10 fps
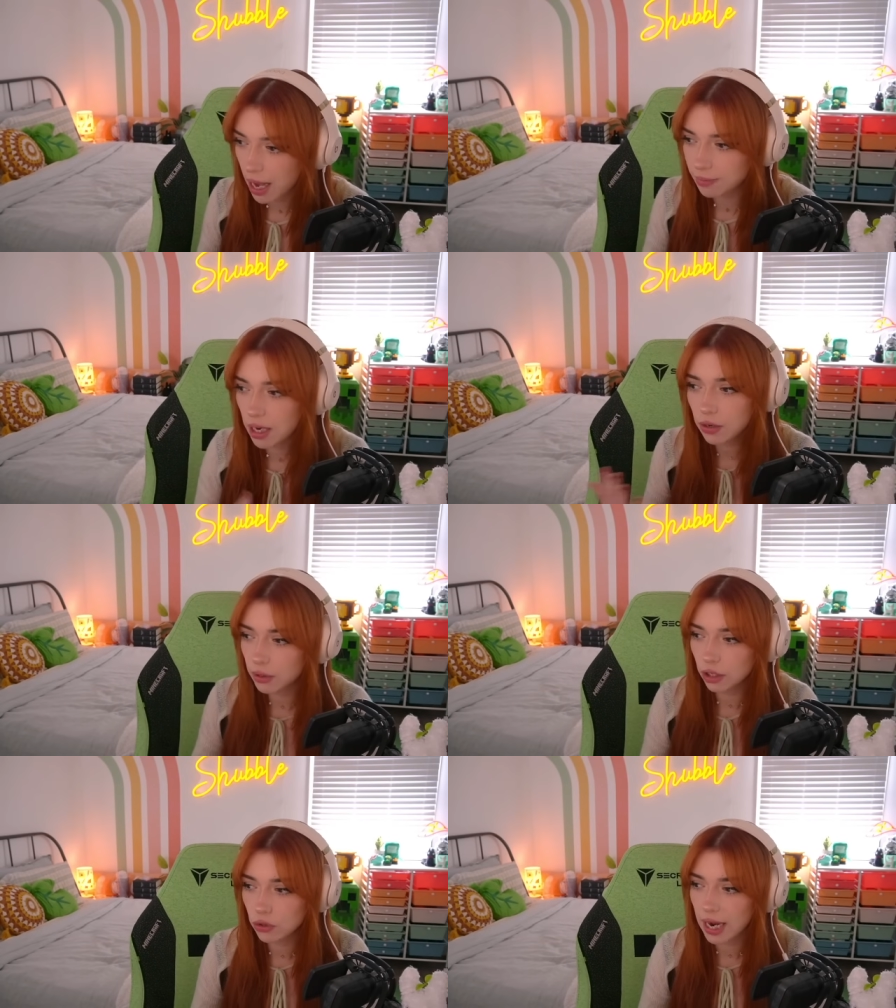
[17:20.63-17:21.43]
I'm not going
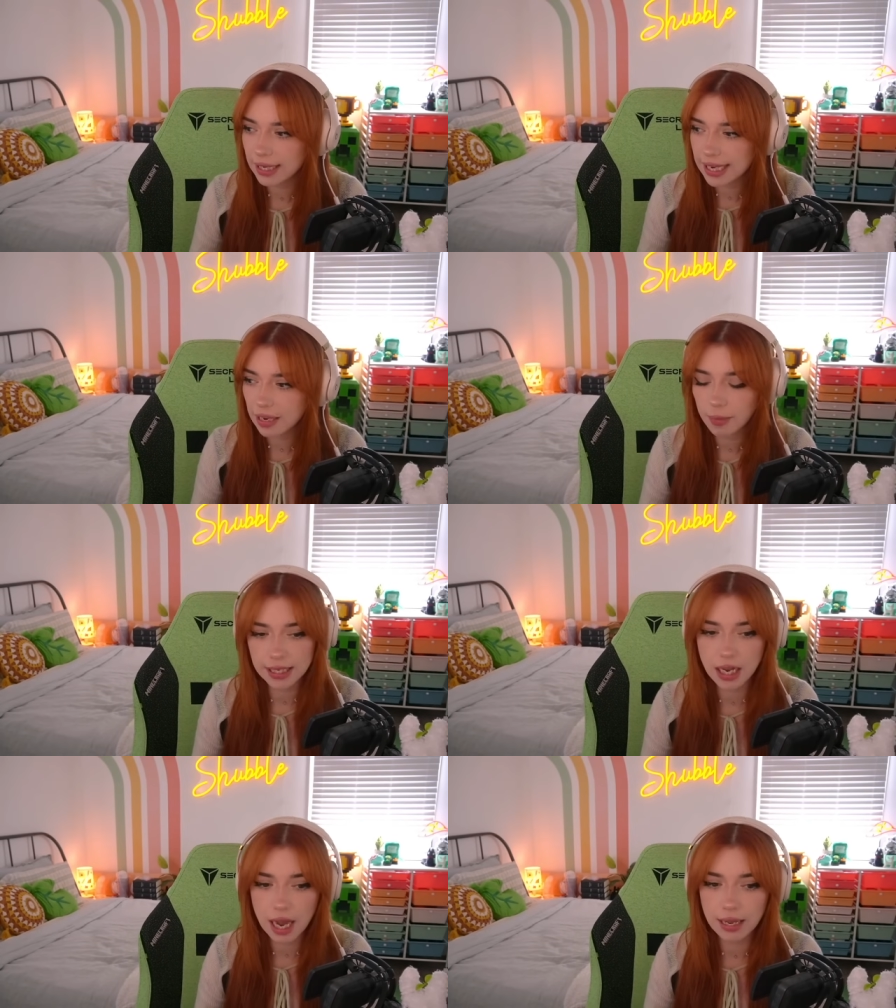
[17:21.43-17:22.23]
to try and take my
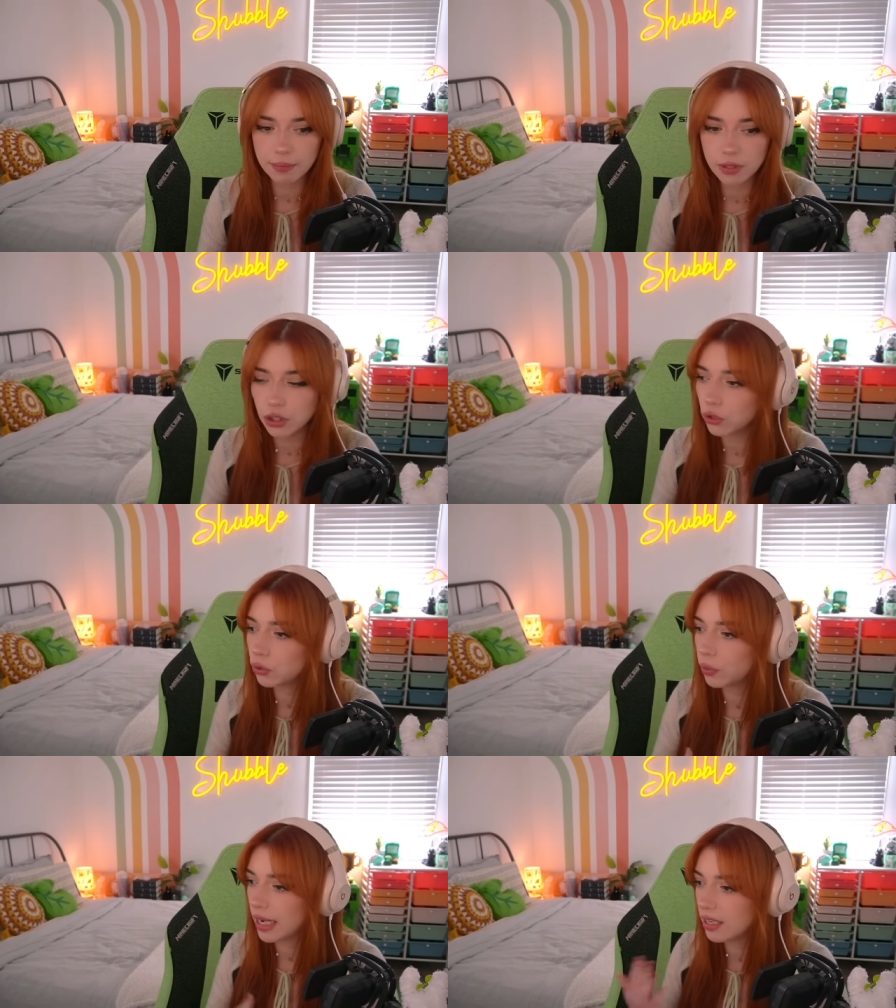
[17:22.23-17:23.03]
time
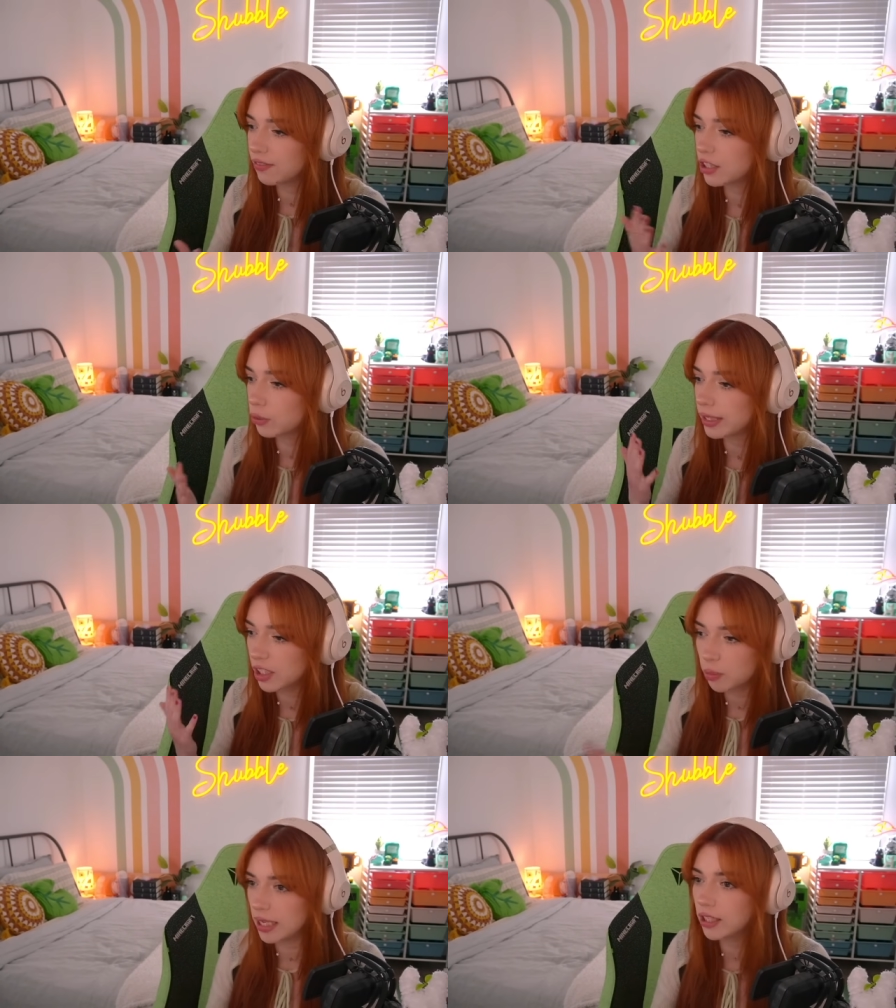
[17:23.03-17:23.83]
to individually
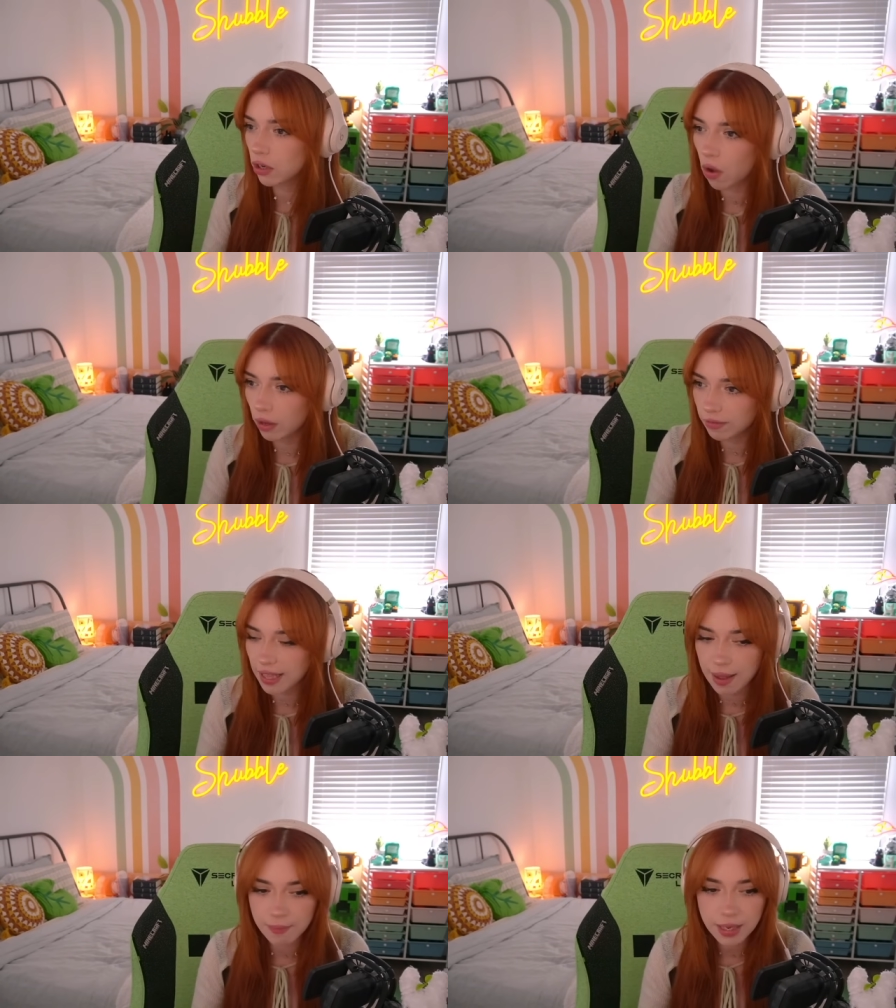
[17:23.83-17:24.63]
speak to all of
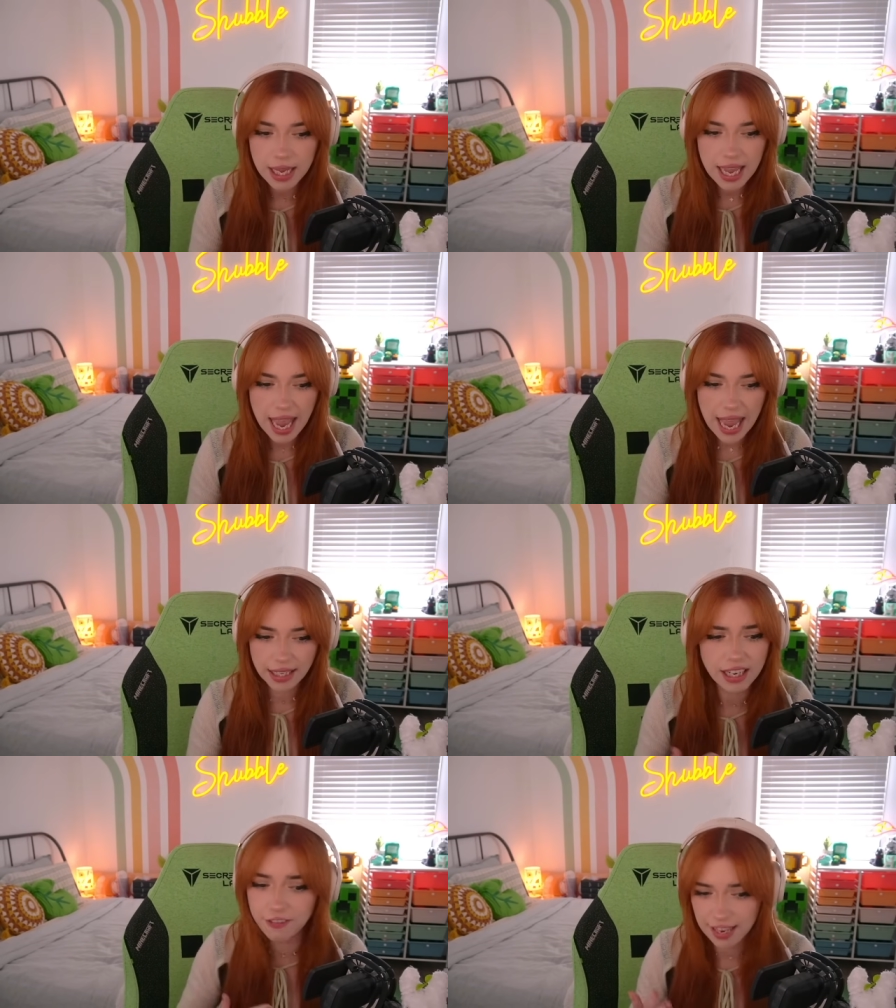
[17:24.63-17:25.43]
them and
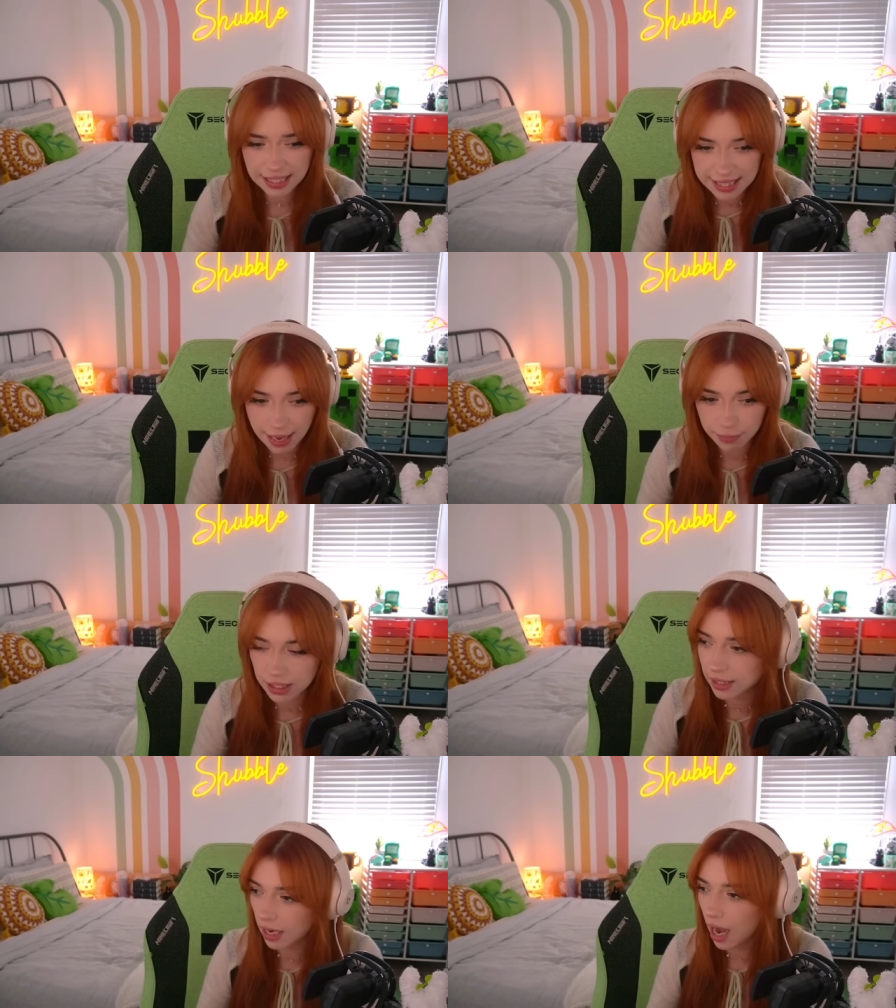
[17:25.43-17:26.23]
convince them to
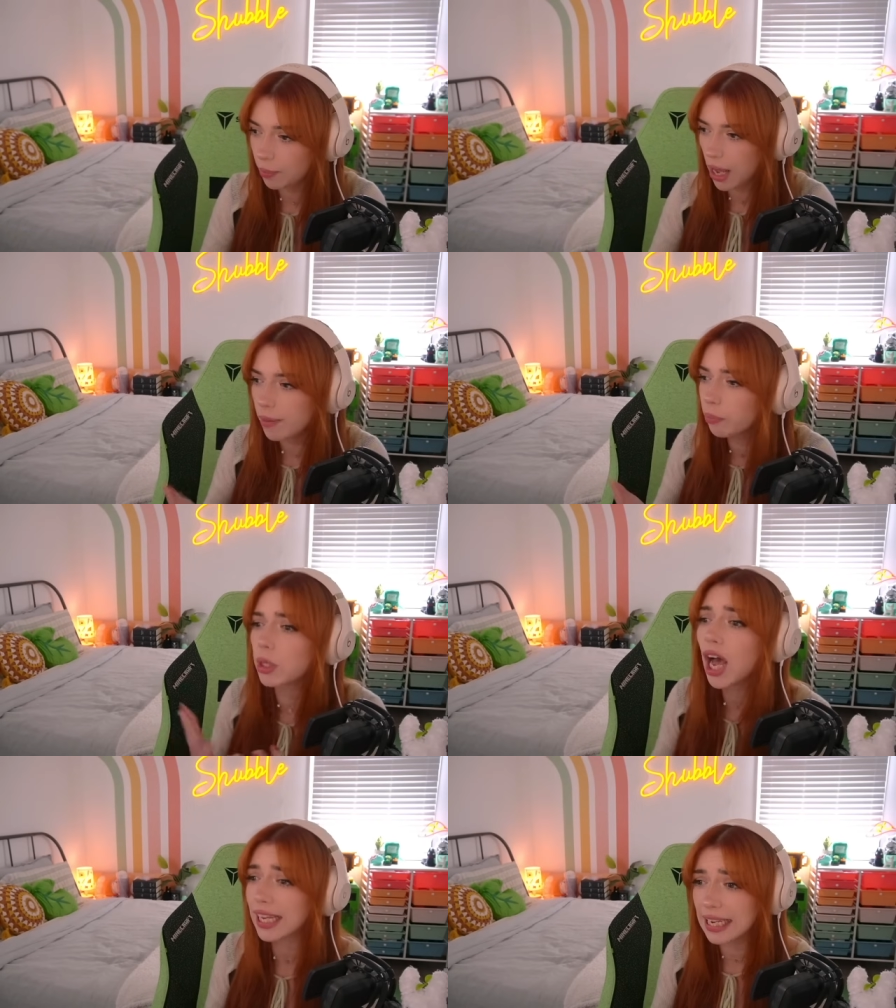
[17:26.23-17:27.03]
stop. I'm
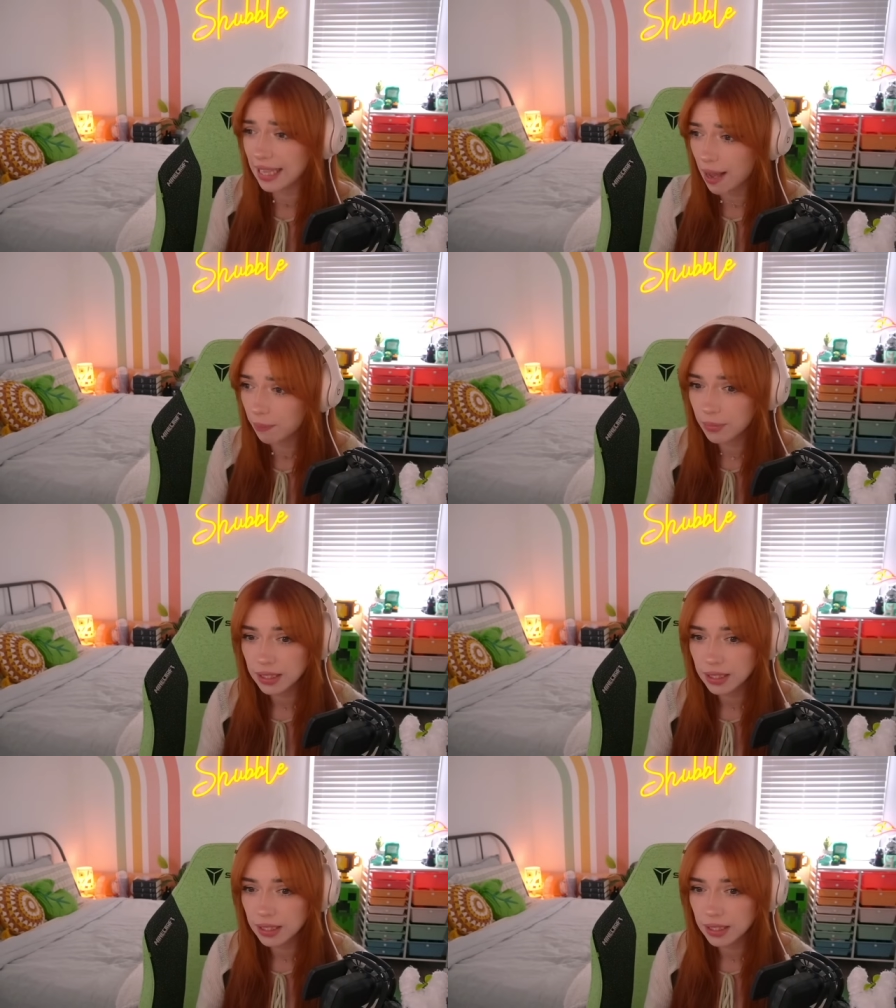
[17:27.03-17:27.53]
blocking them.